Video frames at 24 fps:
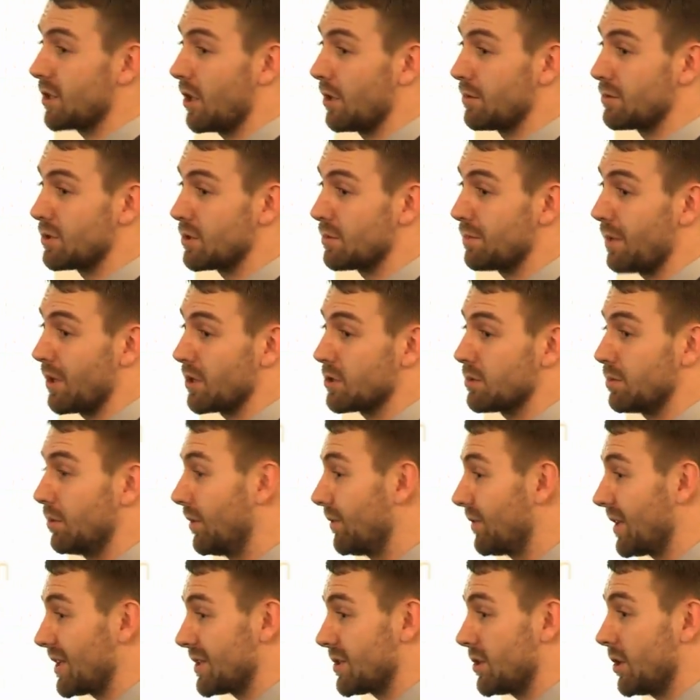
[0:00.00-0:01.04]
times as possible.
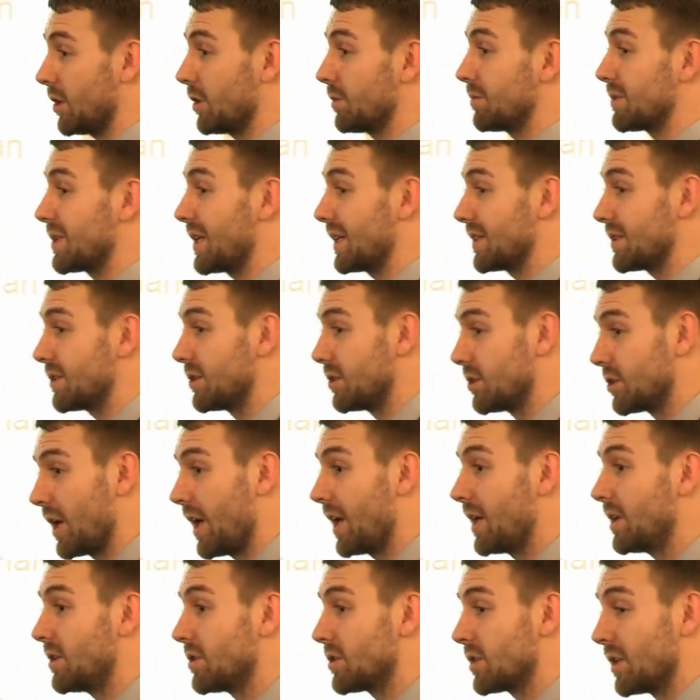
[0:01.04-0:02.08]
If the circumstances
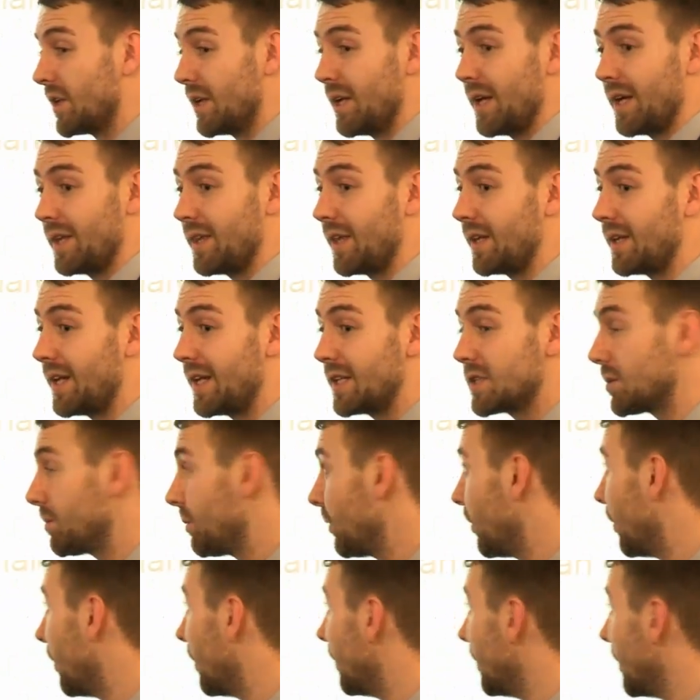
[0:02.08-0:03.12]
change and they need
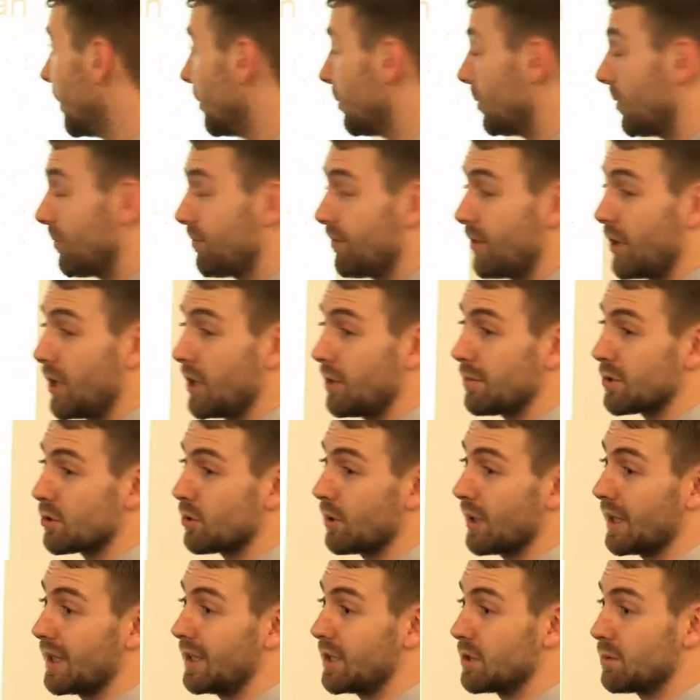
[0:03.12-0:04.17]
support, refer them as
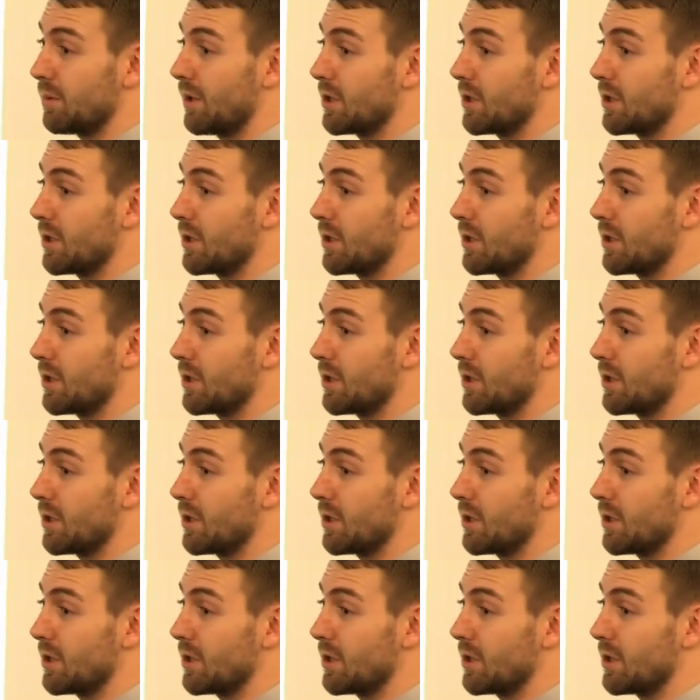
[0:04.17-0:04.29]
quickly as